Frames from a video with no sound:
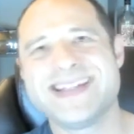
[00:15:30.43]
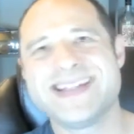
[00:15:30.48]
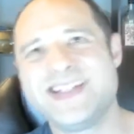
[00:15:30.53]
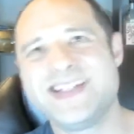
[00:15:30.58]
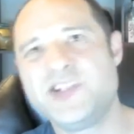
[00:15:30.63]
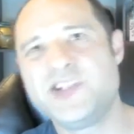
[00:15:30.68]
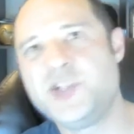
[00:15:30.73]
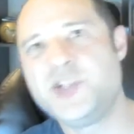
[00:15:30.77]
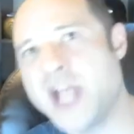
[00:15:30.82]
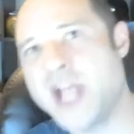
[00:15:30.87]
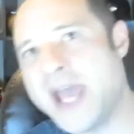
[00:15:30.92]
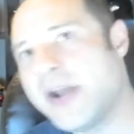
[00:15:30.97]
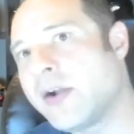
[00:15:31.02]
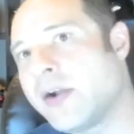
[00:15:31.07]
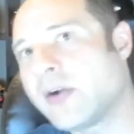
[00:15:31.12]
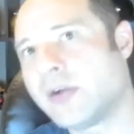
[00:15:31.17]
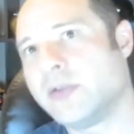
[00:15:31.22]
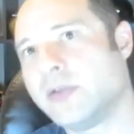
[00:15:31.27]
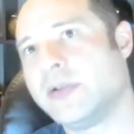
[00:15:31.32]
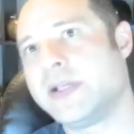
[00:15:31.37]

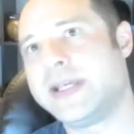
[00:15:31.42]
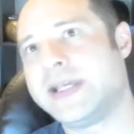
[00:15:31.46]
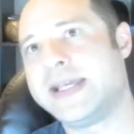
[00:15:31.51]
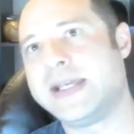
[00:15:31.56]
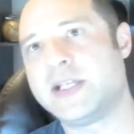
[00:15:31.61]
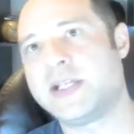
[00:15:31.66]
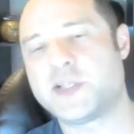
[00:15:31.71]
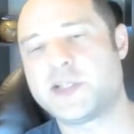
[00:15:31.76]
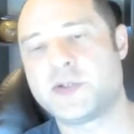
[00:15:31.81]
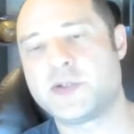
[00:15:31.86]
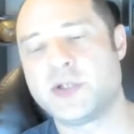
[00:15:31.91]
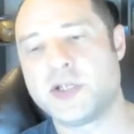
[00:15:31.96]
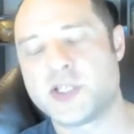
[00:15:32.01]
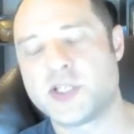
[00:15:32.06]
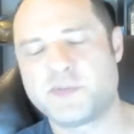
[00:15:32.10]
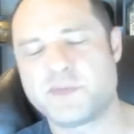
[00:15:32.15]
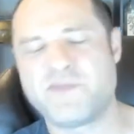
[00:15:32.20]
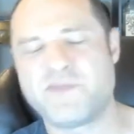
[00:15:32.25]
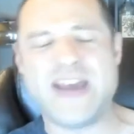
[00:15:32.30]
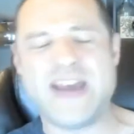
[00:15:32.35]
Generally,
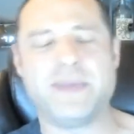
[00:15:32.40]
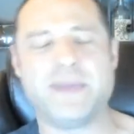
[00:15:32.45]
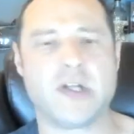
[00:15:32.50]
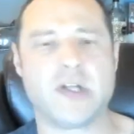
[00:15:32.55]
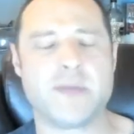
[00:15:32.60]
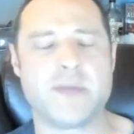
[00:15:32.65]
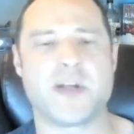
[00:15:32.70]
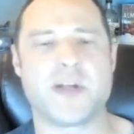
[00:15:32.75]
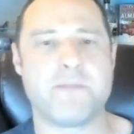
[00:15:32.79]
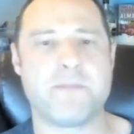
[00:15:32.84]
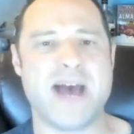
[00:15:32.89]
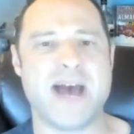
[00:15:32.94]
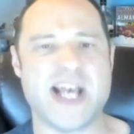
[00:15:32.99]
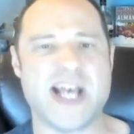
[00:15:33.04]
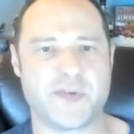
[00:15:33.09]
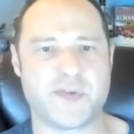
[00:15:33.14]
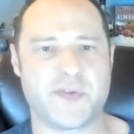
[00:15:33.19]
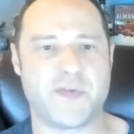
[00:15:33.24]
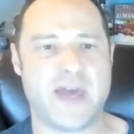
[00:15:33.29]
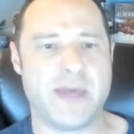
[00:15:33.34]
family rooms are
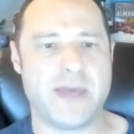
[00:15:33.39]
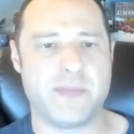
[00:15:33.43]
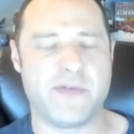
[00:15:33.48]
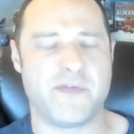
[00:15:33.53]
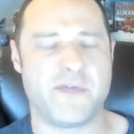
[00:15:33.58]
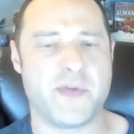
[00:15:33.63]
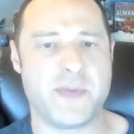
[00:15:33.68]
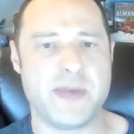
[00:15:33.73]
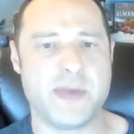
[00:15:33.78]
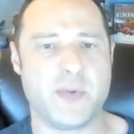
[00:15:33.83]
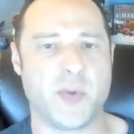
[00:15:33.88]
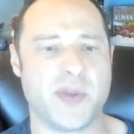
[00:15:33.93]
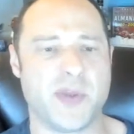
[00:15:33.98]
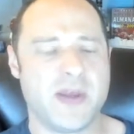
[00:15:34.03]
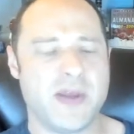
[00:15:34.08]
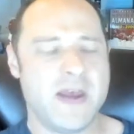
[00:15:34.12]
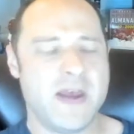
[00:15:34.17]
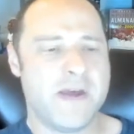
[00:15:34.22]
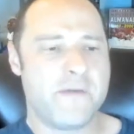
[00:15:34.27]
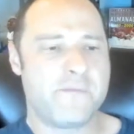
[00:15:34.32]
best for people with
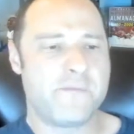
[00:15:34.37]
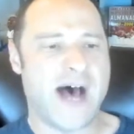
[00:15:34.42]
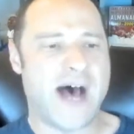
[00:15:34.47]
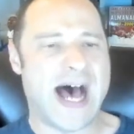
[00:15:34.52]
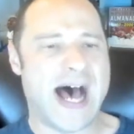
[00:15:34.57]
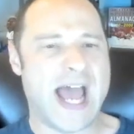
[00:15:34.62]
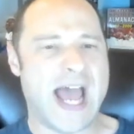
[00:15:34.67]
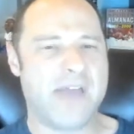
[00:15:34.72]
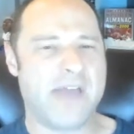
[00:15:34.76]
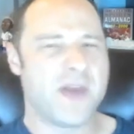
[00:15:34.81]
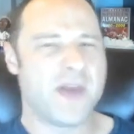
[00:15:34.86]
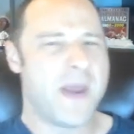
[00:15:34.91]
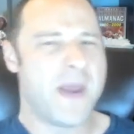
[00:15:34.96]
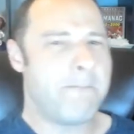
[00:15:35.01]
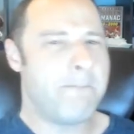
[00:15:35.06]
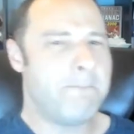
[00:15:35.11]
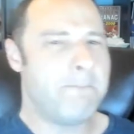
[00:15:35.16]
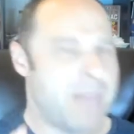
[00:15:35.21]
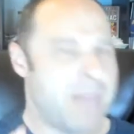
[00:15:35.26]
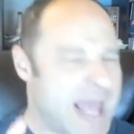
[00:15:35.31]
5,
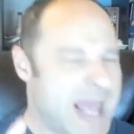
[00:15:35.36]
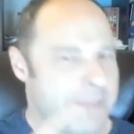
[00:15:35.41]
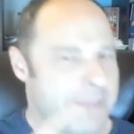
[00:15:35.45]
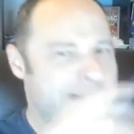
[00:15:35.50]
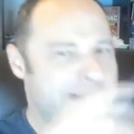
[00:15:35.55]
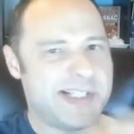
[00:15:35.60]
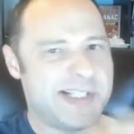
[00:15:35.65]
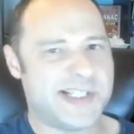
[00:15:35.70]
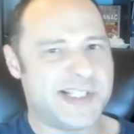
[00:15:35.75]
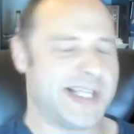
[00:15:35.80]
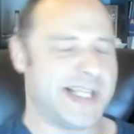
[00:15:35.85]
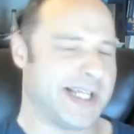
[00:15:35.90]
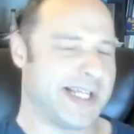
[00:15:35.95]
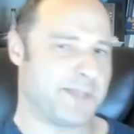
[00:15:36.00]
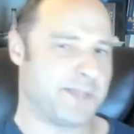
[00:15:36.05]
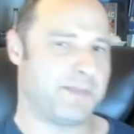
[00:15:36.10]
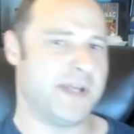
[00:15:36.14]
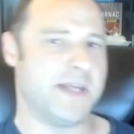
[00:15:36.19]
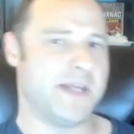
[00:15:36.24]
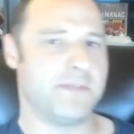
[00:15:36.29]
maybe 6
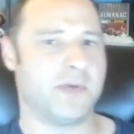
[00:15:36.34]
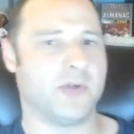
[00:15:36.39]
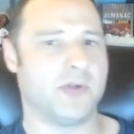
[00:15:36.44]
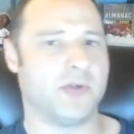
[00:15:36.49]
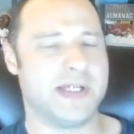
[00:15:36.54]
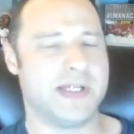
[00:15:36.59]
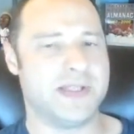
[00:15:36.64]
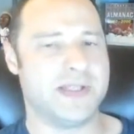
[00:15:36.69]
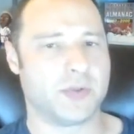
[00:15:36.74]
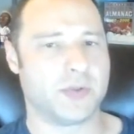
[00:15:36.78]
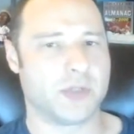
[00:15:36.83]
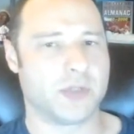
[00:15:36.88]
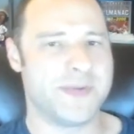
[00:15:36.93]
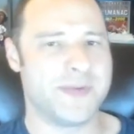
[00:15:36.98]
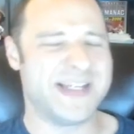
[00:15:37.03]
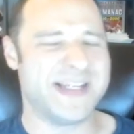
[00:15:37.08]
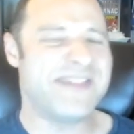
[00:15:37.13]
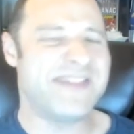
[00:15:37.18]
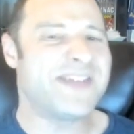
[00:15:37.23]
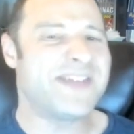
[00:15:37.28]
people in the room.
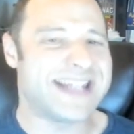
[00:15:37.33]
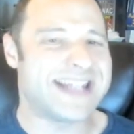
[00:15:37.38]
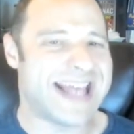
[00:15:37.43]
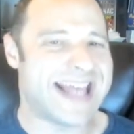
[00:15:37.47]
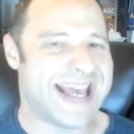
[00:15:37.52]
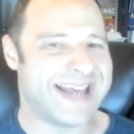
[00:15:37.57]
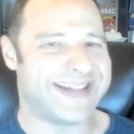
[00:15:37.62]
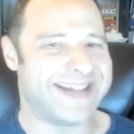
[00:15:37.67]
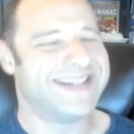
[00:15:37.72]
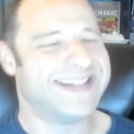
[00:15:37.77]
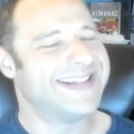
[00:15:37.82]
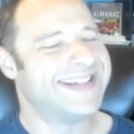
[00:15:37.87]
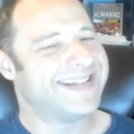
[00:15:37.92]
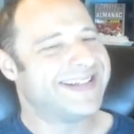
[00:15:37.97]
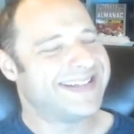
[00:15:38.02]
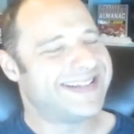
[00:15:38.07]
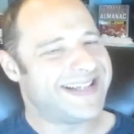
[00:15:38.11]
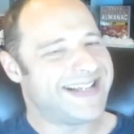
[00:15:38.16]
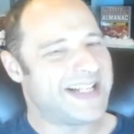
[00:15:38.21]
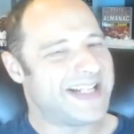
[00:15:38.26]
And even then,
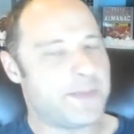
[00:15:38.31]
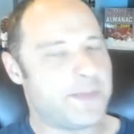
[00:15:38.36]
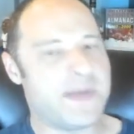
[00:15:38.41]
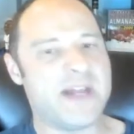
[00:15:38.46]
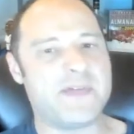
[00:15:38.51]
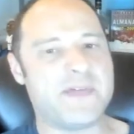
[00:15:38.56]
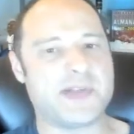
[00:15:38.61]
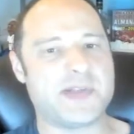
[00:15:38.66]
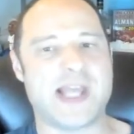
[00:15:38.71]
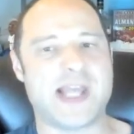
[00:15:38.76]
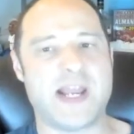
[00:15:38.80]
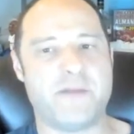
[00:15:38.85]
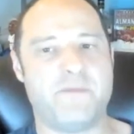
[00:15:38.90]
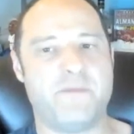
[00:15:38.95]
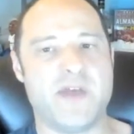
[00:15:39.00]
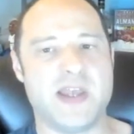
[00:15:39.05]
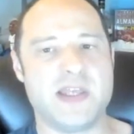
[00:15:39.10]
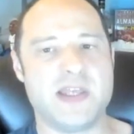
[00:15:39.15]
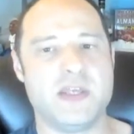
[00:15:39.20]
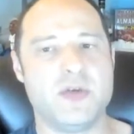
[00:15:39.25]
it's a bit of a tight
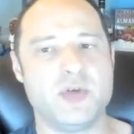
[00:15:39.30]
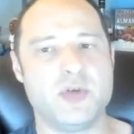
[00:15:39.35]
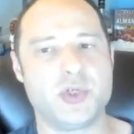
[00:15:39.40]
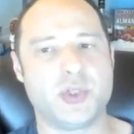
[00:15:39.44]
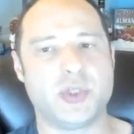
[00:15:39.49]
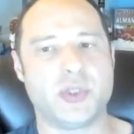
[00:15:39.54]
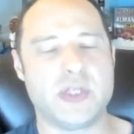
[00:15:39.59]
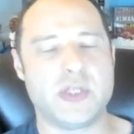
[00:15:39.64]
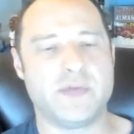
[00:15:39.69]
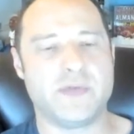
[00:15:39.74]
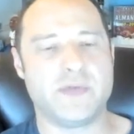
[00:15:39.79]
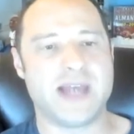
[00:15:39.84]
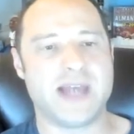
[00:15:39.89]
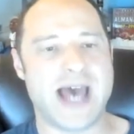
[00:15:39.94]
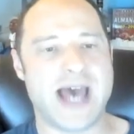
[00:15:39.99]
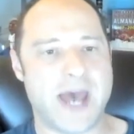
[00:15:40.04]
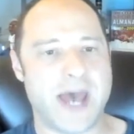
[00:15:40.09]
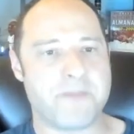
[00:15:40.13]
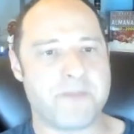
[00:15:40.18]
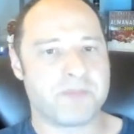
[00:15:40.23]
fit. Usually you've
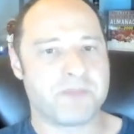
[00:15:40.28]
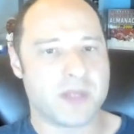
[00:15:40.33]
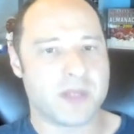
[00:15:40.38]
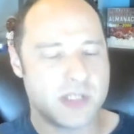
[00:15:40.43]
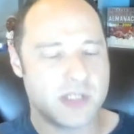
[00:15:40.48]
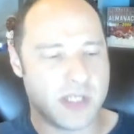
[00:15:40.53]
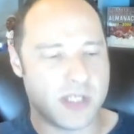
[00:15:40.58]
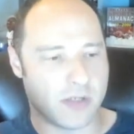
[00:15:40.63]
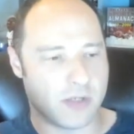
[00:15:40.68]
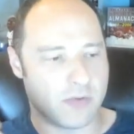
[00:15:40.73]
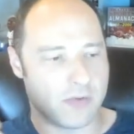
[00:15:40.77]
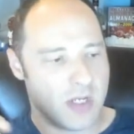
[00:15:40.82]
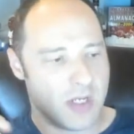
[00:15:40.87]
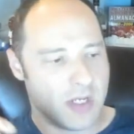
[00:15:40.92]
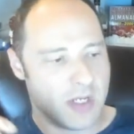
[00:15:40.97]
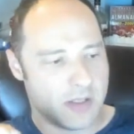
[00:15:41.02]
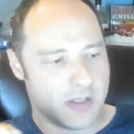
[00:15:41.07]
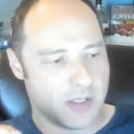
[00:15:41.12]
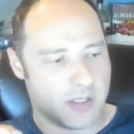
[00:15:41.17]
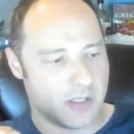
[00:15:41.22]
got,
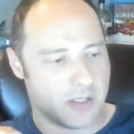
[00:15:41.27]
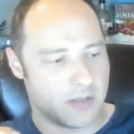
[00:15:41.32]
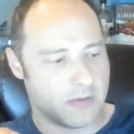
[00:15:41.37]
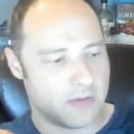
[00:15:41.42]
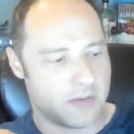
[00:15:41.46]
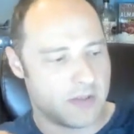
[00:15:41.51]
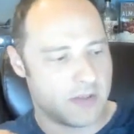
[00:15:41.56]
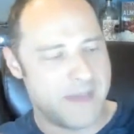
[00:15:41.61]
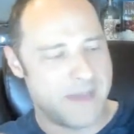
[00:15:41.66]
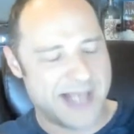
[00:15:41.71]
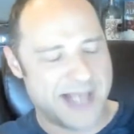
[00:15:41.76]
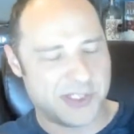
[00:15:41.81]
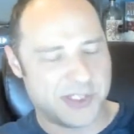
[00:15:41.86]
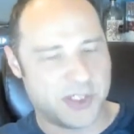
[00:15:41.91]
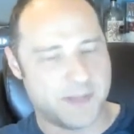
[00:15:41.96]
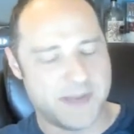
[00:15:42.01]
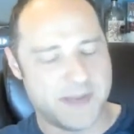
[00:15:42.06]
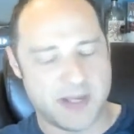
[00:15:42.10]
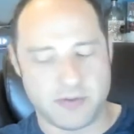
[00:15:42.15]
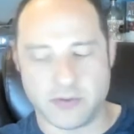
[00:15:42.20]
the master
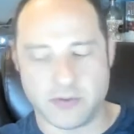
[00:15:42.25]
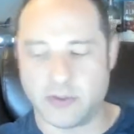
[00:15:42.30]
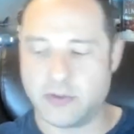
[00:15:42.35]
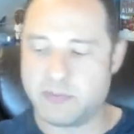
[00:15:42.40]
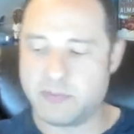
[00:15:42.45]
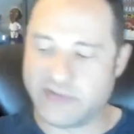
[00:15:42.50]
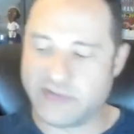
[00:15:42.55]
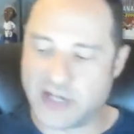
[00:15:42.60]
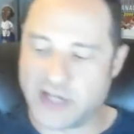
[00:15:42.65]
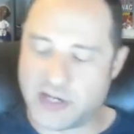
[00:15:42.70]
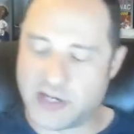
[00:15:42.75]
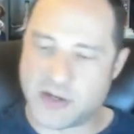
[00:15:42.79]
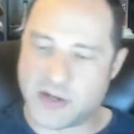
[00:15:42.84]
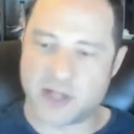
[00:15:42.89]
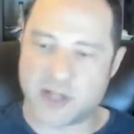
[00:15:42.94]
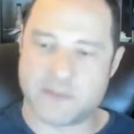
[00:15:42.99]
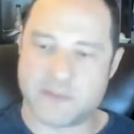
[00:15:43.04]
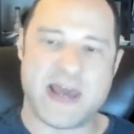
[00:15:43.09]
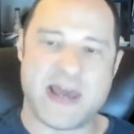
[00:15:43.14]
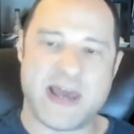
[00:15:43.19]
bedroom, you've got
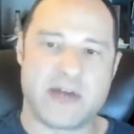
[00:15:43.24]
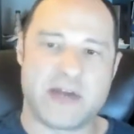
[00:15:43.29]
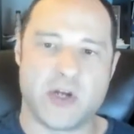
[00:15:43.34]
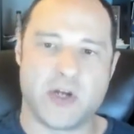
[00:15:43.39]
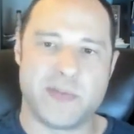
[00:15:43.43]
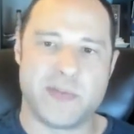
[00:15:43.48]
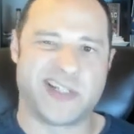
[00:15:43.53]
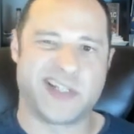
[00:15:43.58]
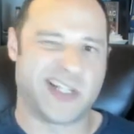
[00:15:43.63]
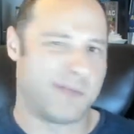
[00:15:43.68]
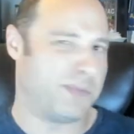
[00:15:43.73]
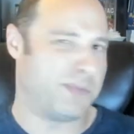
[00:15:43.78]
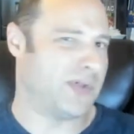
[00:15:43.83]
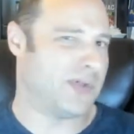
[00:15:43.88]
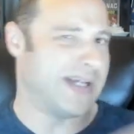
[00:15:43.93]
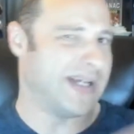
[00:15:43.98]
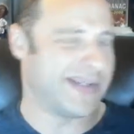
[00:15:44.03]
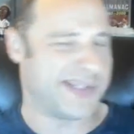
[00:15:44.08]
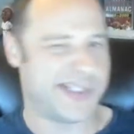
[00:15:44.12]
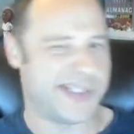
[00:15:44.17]
another bedroom and like a
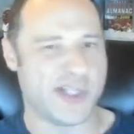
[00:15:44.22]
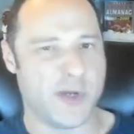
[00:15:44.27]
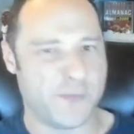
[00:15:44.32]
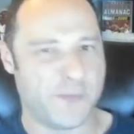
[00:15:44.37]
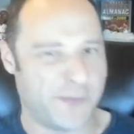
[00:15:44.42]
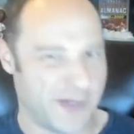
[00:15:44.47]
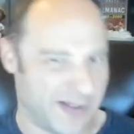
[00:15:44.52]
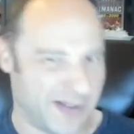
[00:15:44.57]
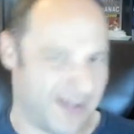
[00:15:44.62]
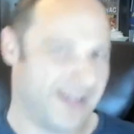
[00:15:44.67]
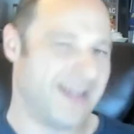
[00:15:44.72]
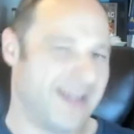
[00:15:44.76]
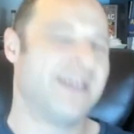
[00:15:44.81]
pull-out sofa.